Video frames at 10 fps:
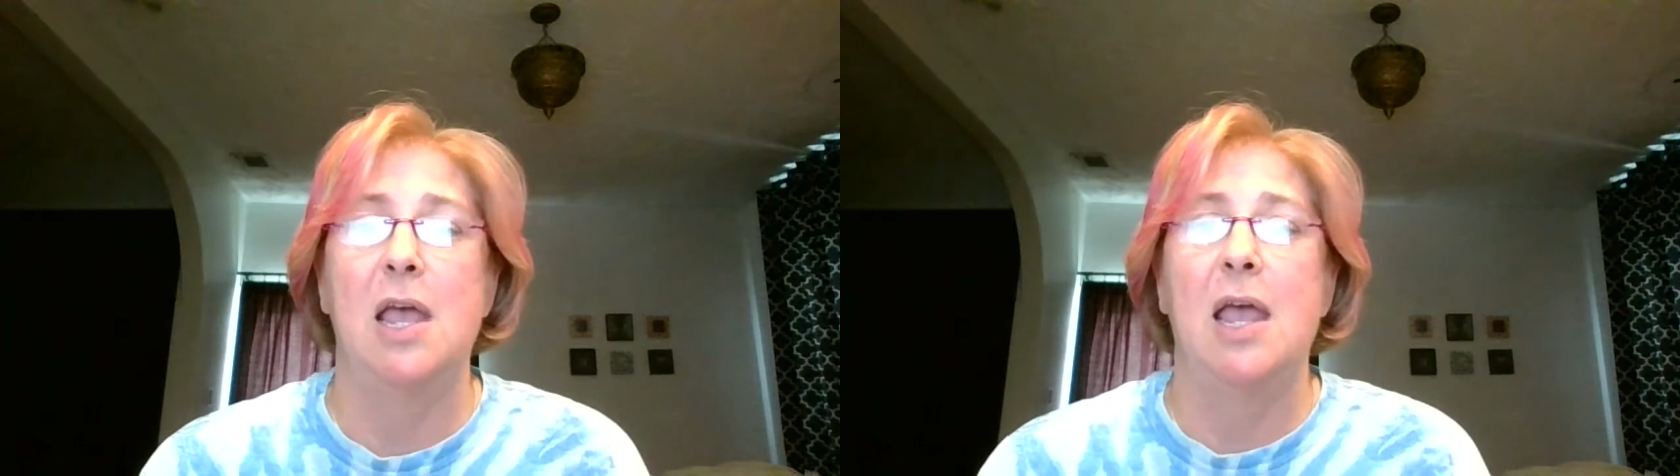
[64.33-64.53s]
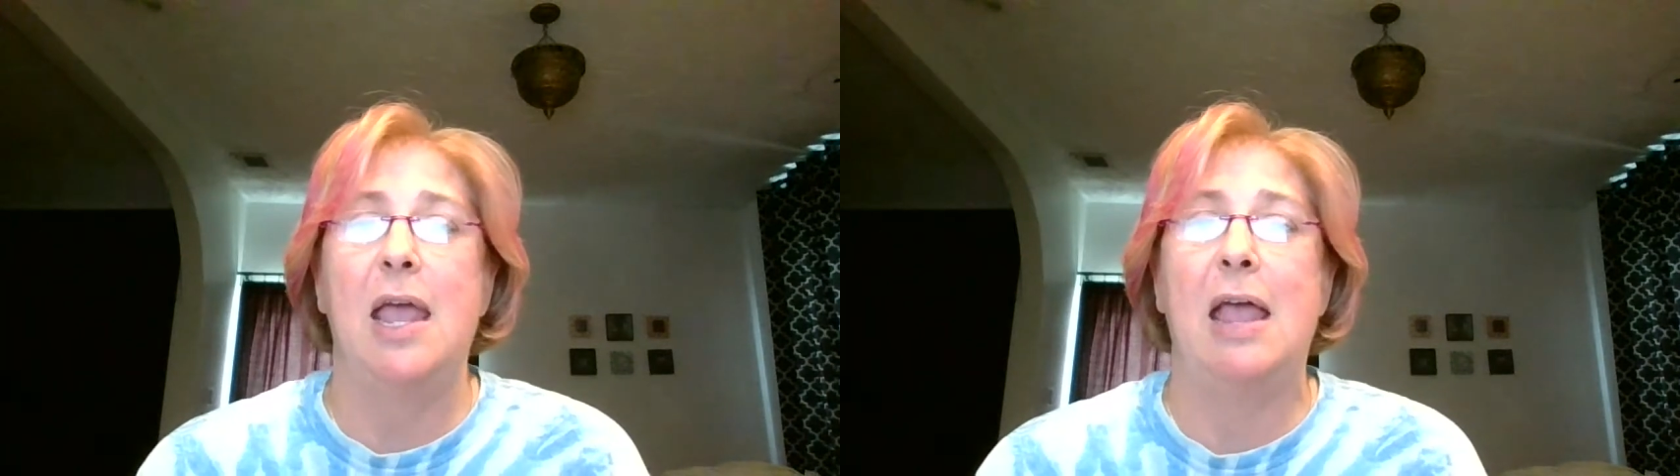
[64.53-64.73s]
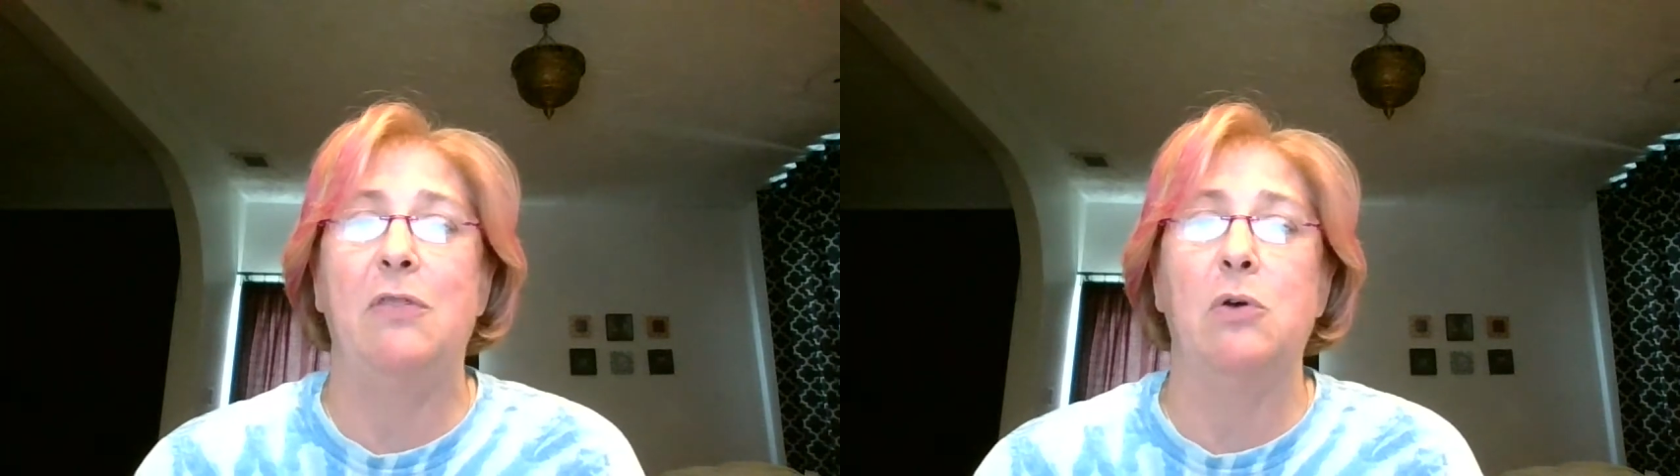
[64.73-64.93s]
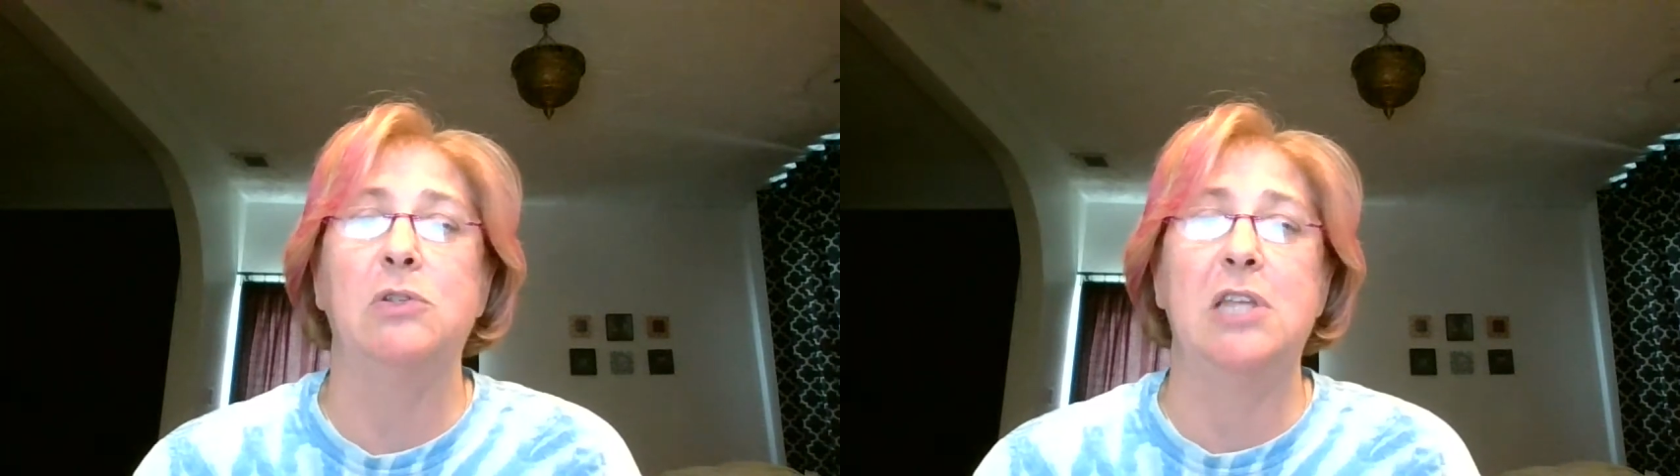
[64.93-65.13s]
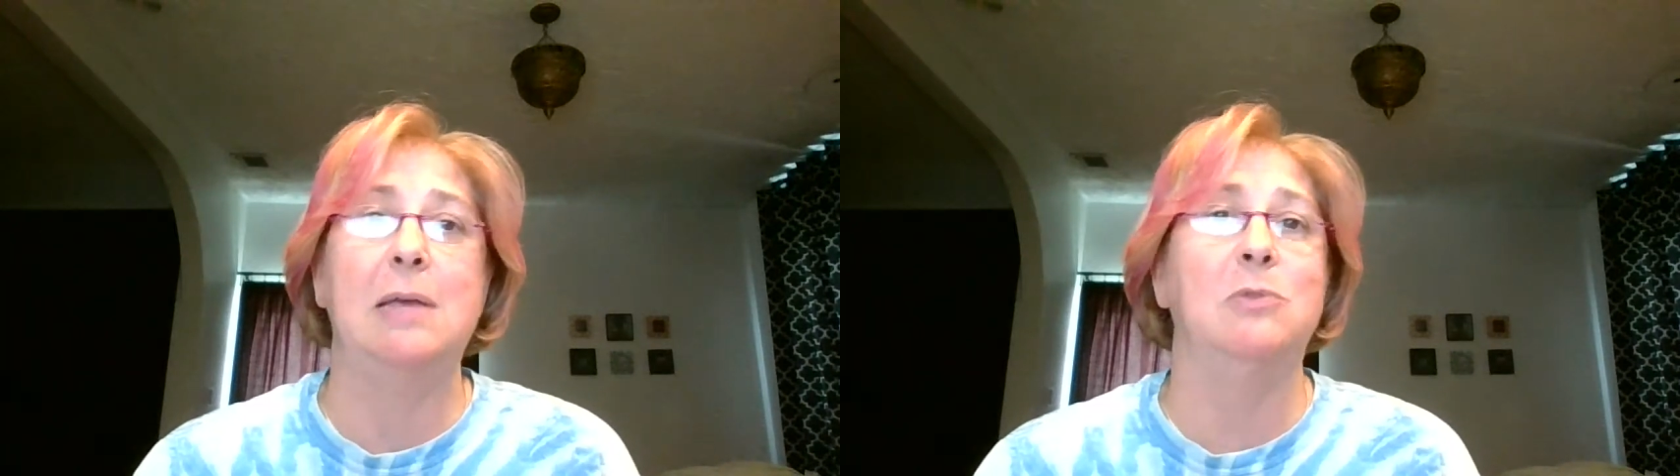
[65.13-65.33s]
and
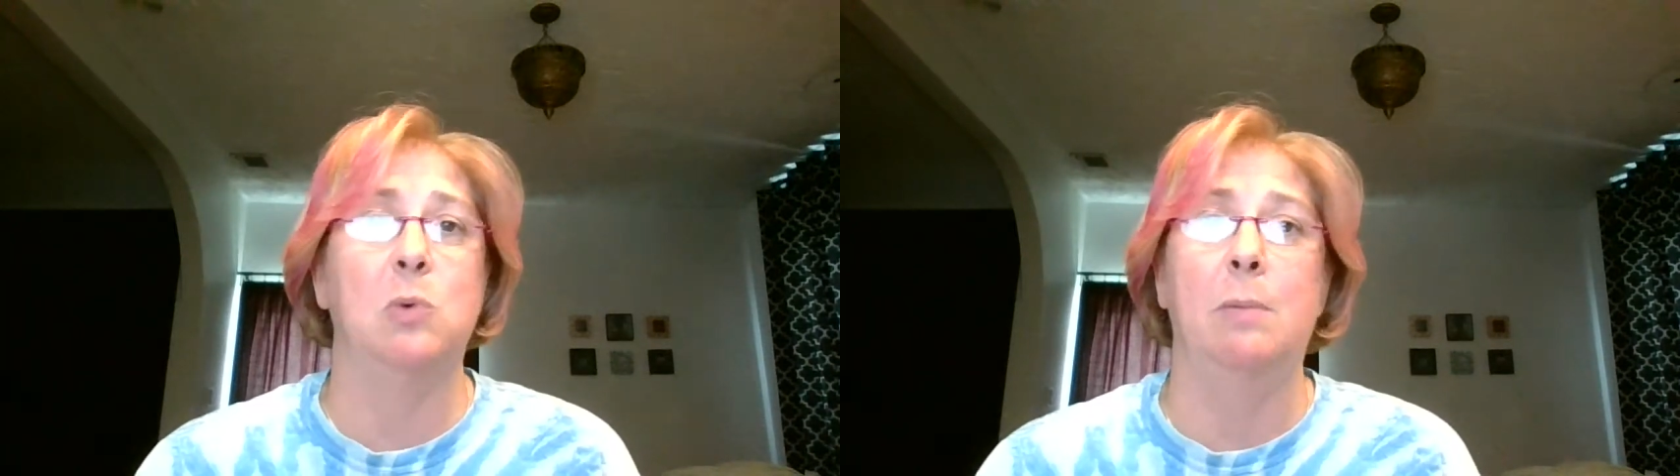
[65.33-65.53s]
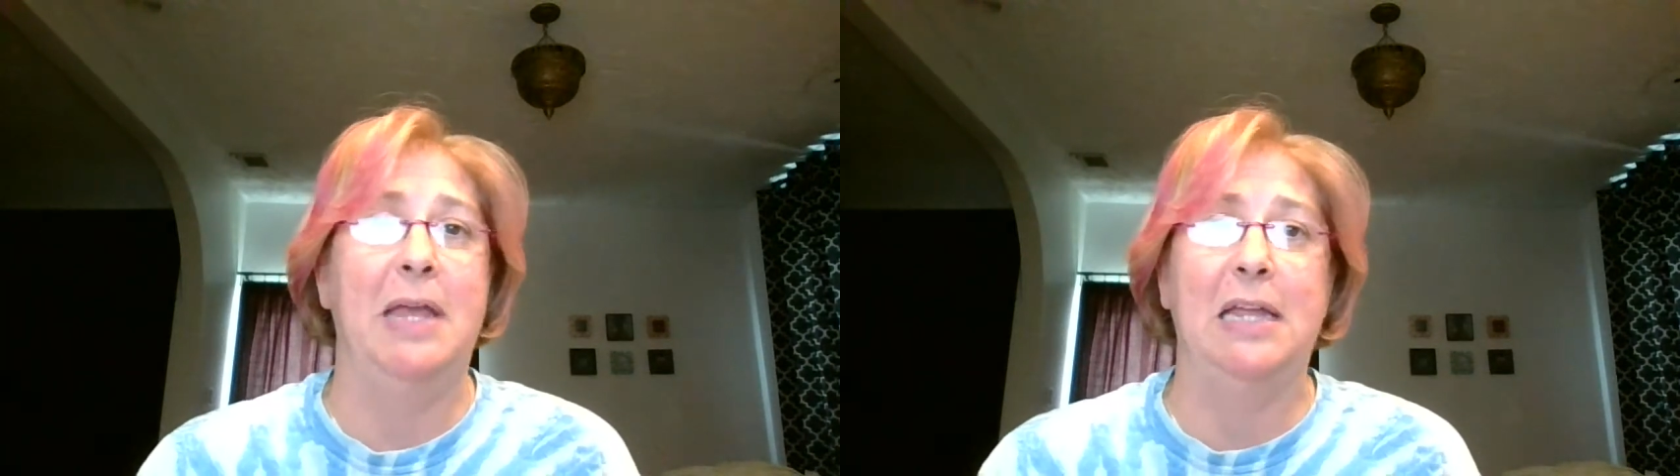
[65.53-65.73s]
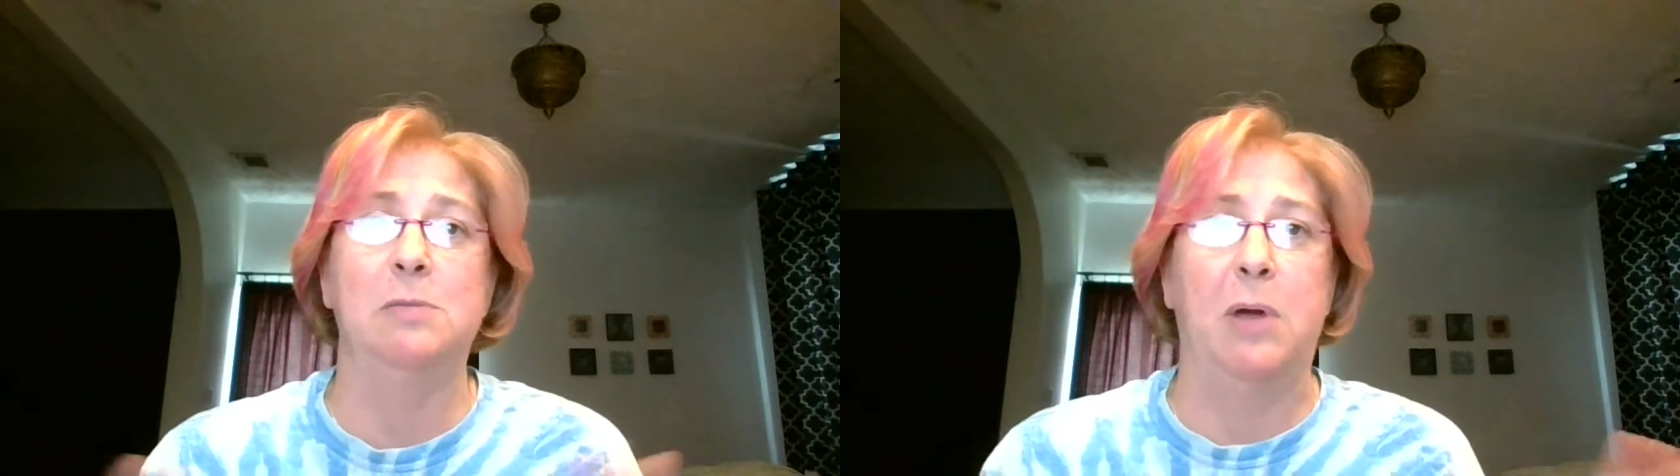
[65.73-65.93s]
those teams will meet,